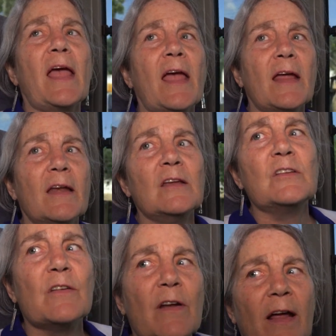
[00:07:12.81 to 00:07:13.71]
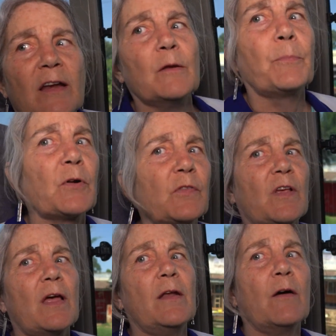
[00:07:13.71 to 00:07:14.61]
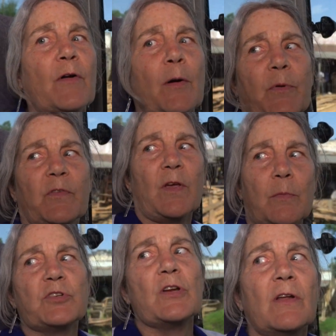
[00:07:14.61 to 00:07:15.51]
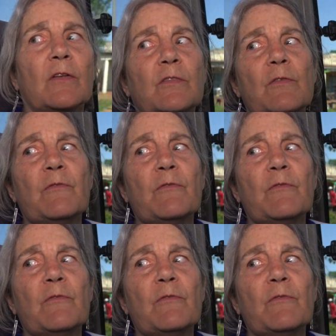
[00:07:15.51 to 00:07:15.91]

80 to 90% of our perception is